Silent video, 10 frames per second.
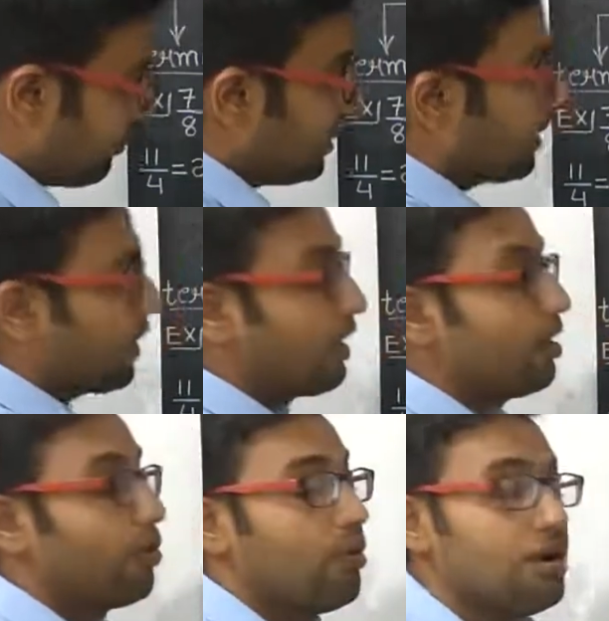we
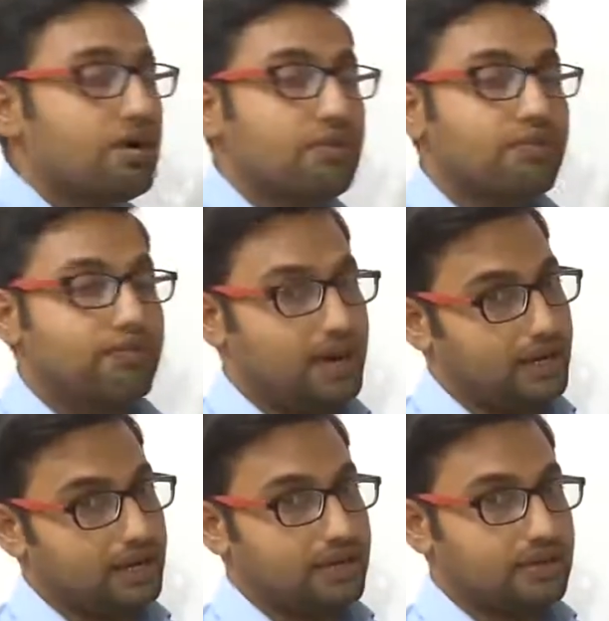cannot
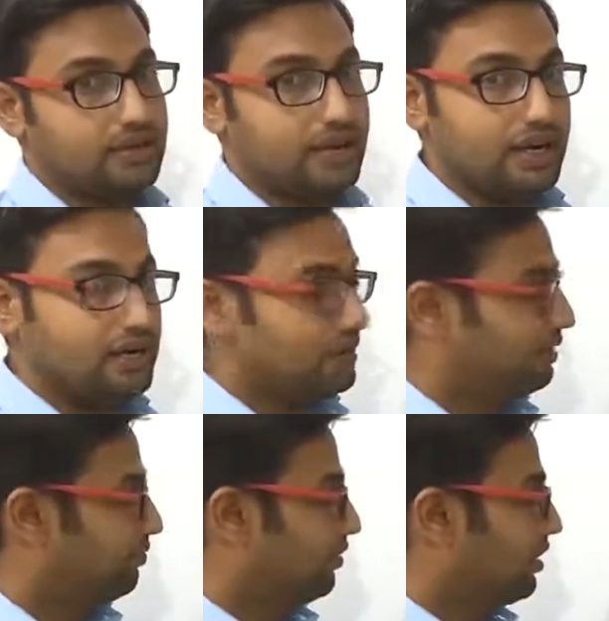find, right?
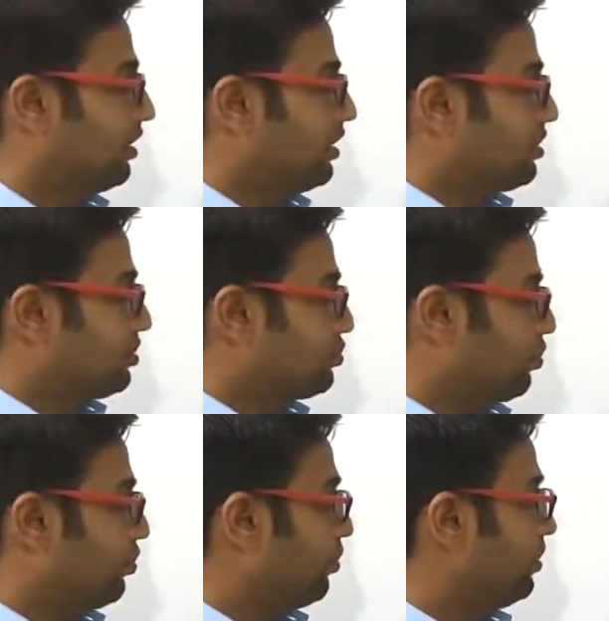
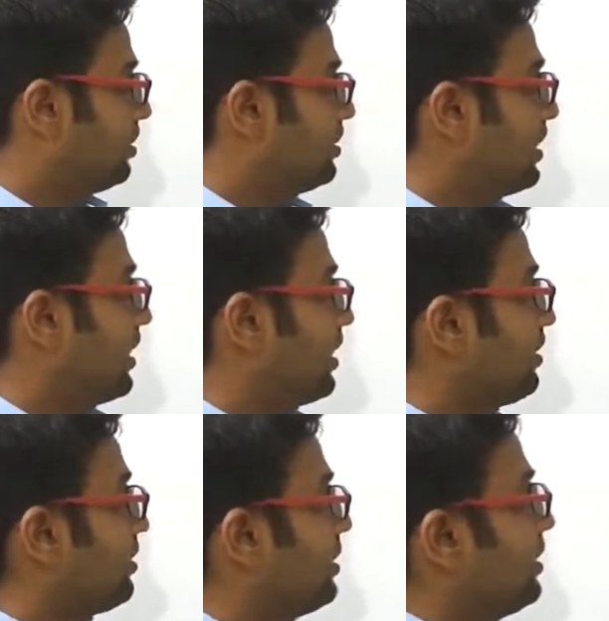So there are
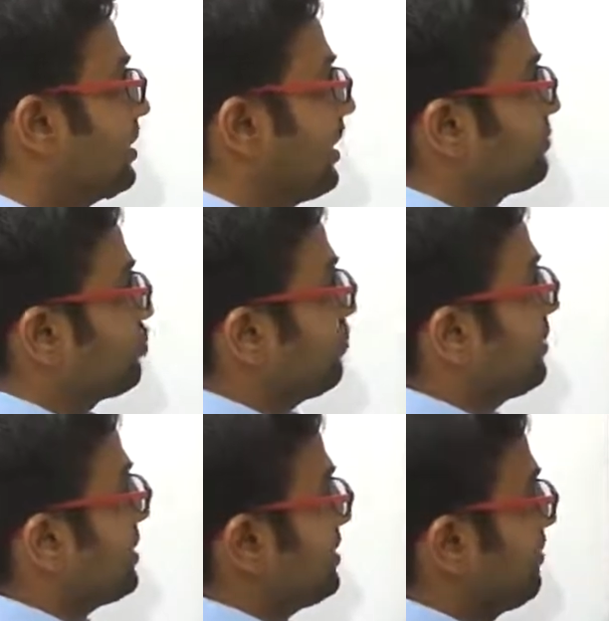three types of
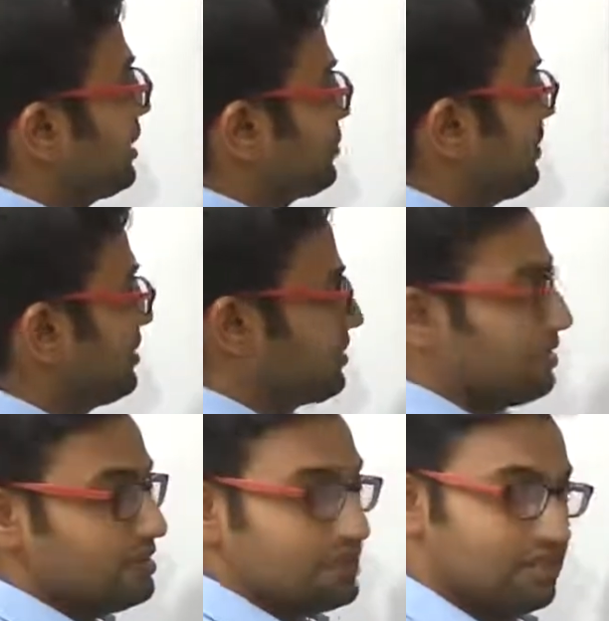decimal
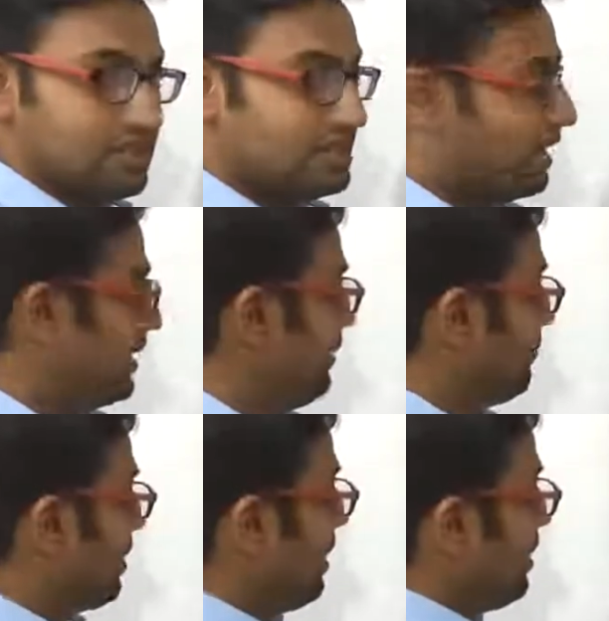expansions. Once
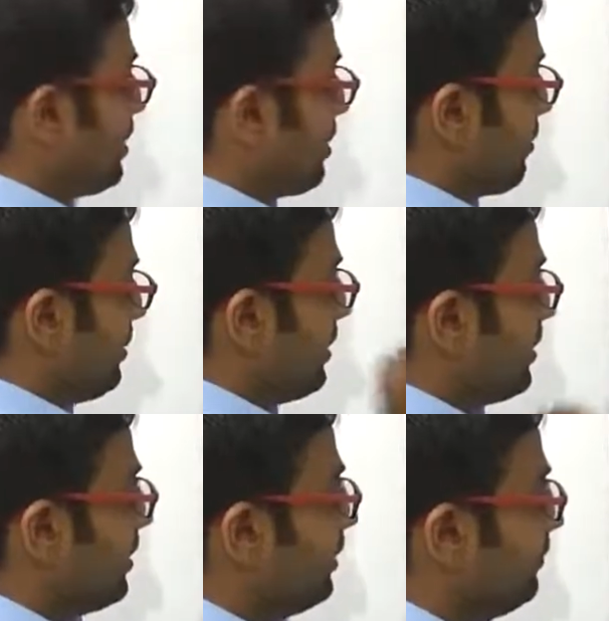again,
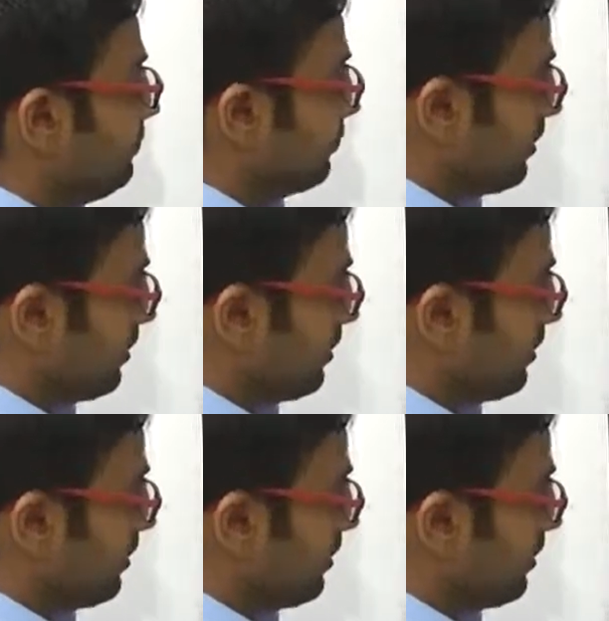terminating,